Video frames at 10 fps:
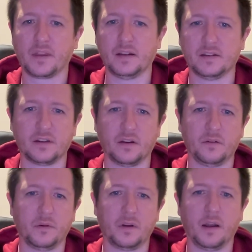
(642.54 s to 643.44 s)
And
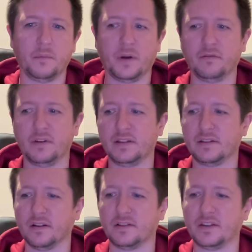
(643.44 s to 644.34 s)
so my
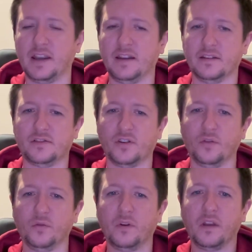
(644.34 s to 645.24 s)
research
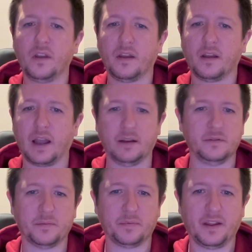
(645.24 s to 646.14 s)
into how
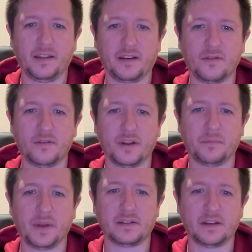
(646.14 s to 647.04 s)
to play the
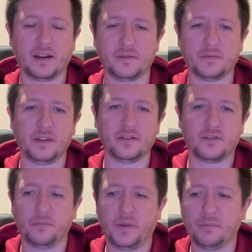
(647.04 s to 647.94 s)
cornet better, how to play the
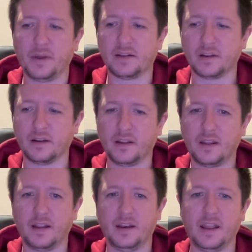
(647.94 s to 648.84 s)
trumpet better,
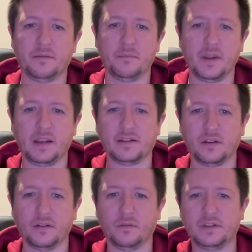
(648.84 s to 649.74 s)
led me
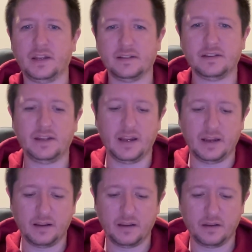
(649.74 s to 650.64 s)
to
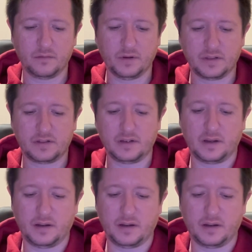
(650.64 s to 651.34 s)
TCE, which